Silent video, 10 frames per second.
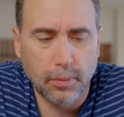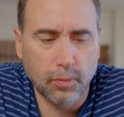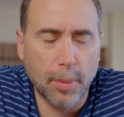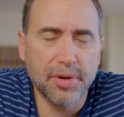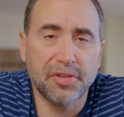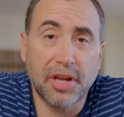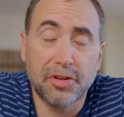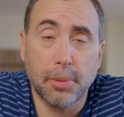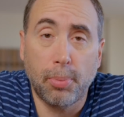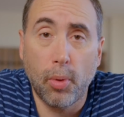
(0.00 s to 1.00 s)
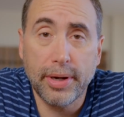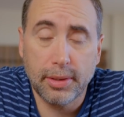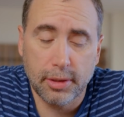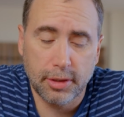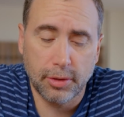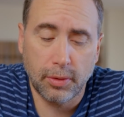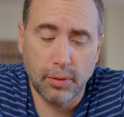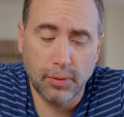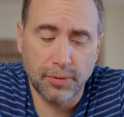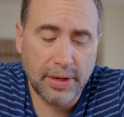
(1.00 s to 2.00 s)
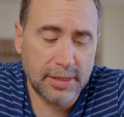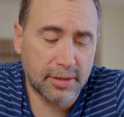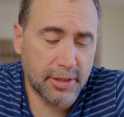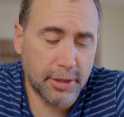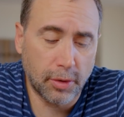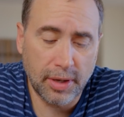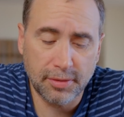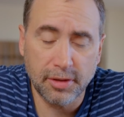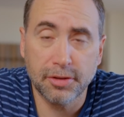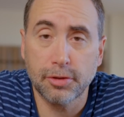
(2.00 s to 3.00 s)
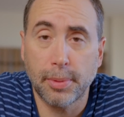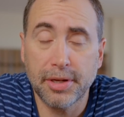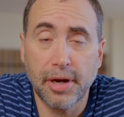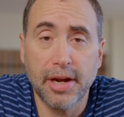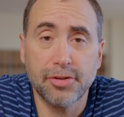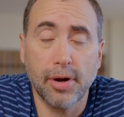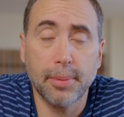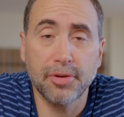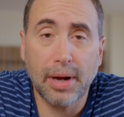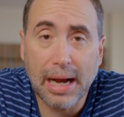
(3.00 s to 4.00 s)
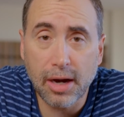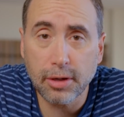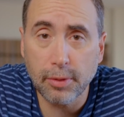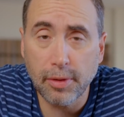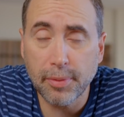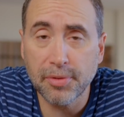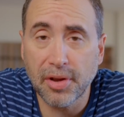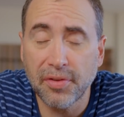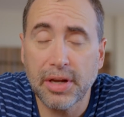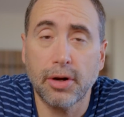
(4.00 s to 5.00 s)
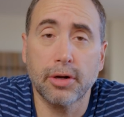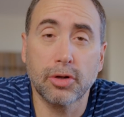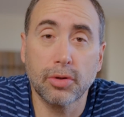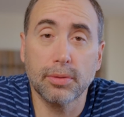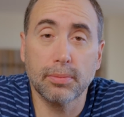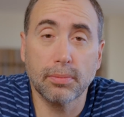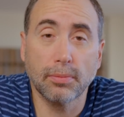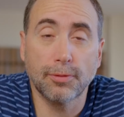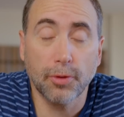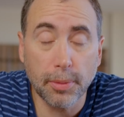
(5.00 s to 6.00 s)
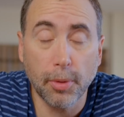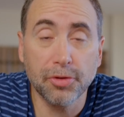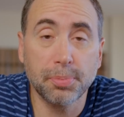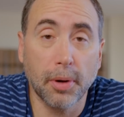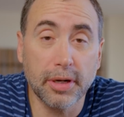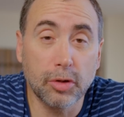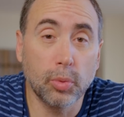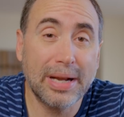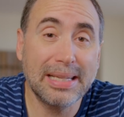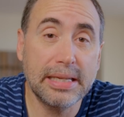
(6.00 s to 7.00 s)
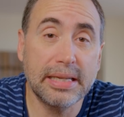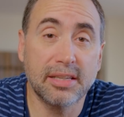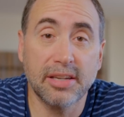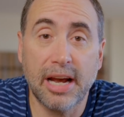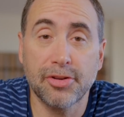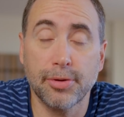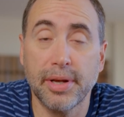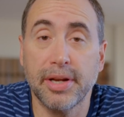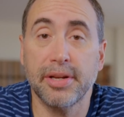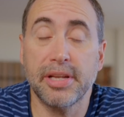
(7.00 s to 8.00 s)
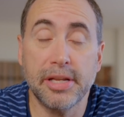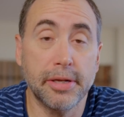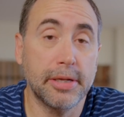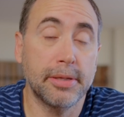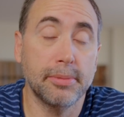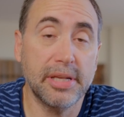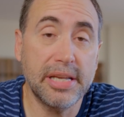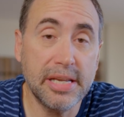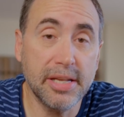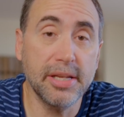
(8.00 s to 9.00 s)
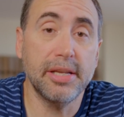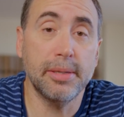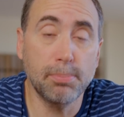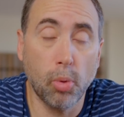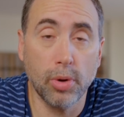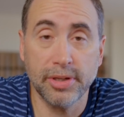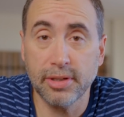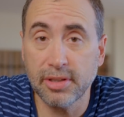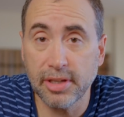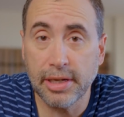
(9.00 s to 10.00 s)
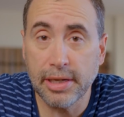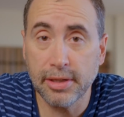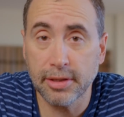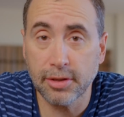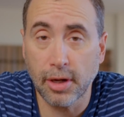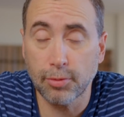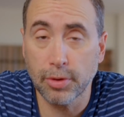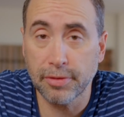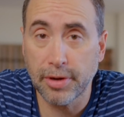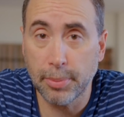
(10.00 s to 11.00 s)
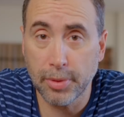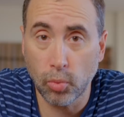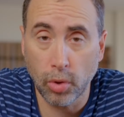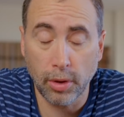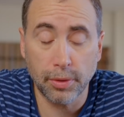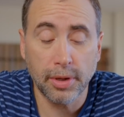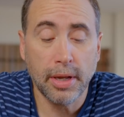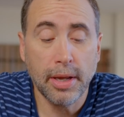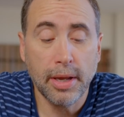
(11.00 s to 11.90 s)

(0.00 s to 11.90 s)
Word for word: let me just get to the point so that you don't have to listen to my diatribe. So algorithms, I think, are for the most part greatly exaggerated in, in, in importance in the software development world.